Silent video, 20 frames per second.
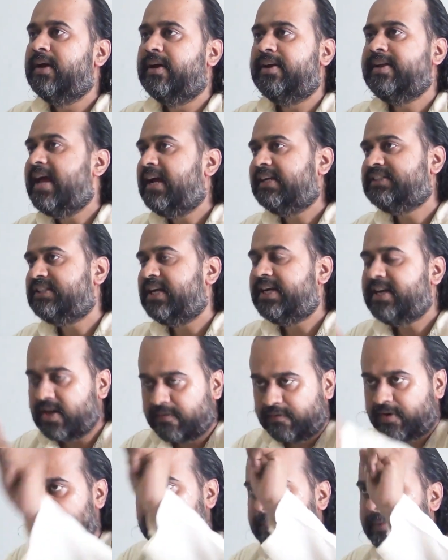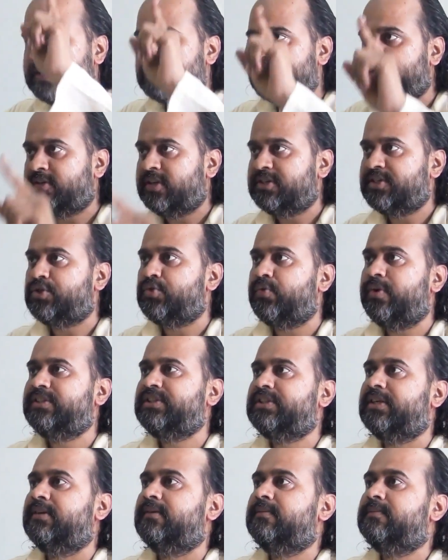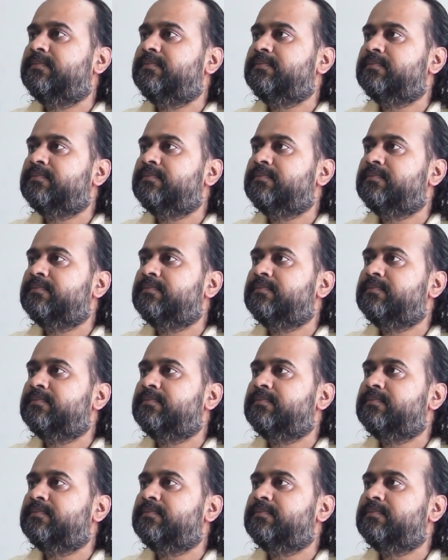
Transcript: Reaction never depends on the situation.